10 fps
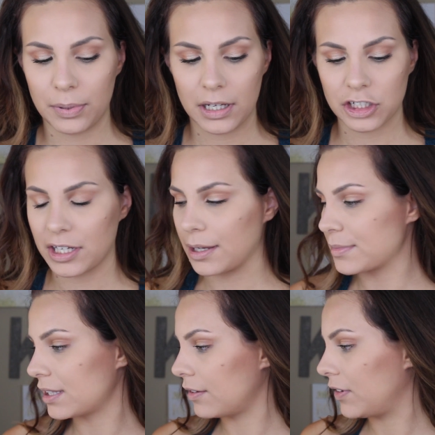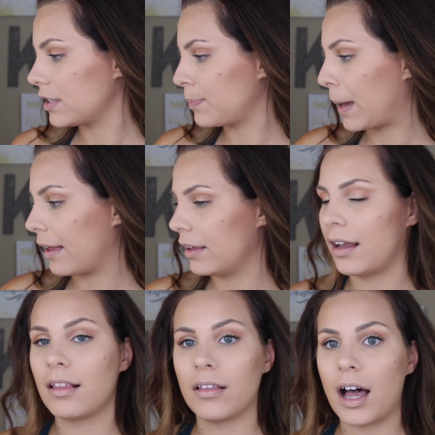blush that comes in the face palette
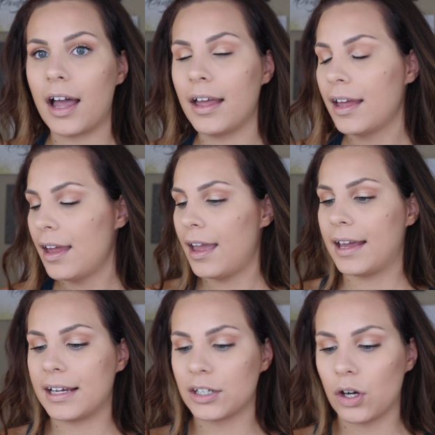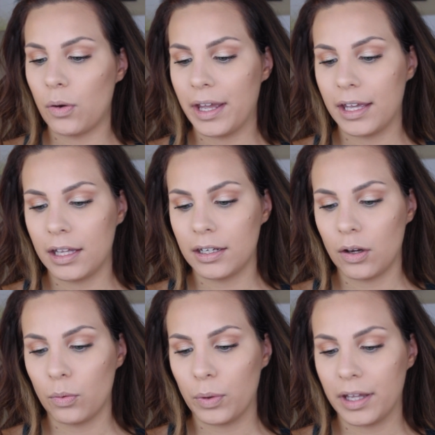a lot. And I go
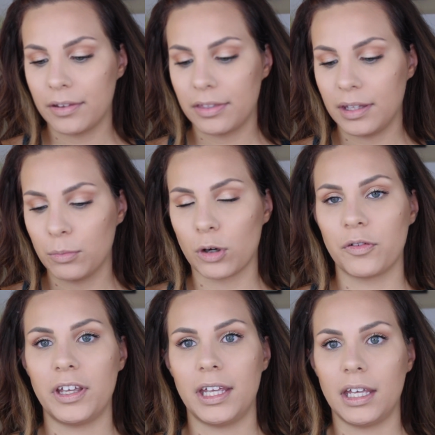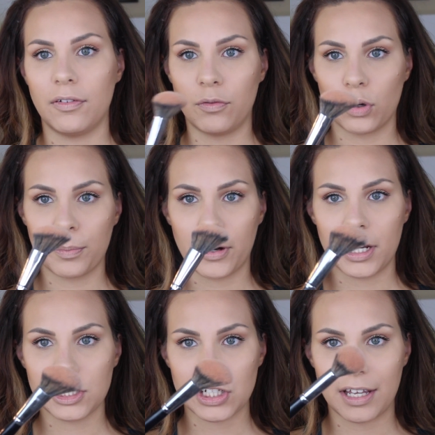in with the Morphe E4
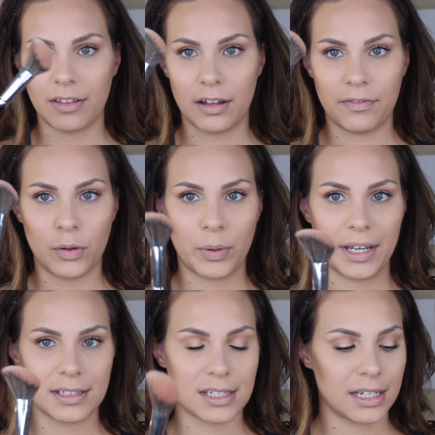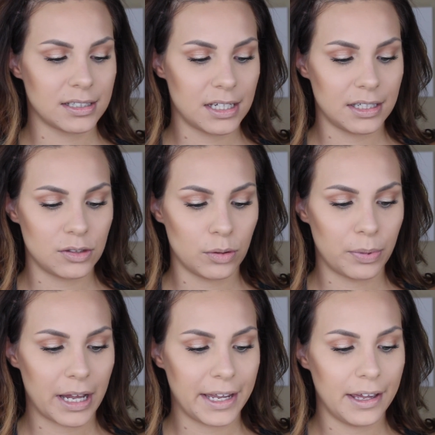brush. I love the way it's slanted to
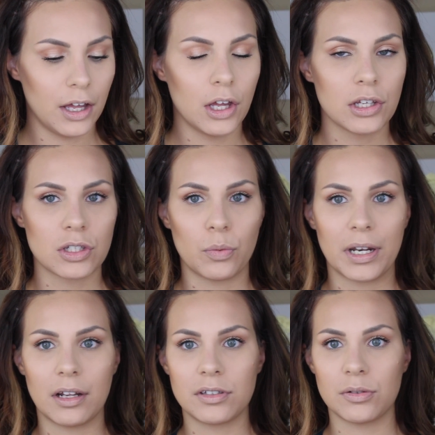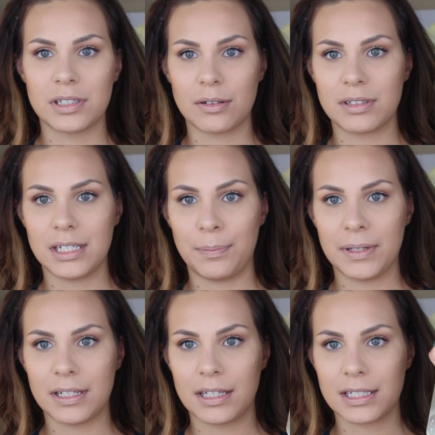apply it. So what I'll do is I'll dip
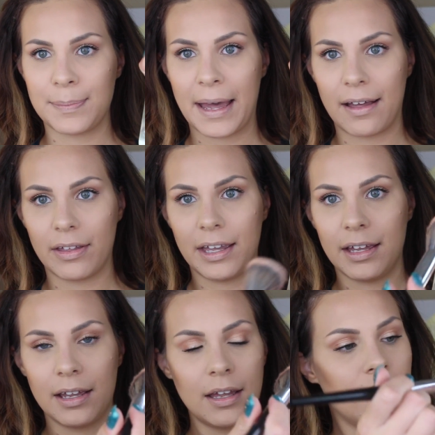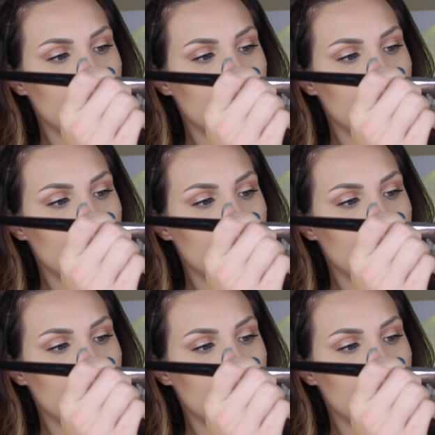into this palette.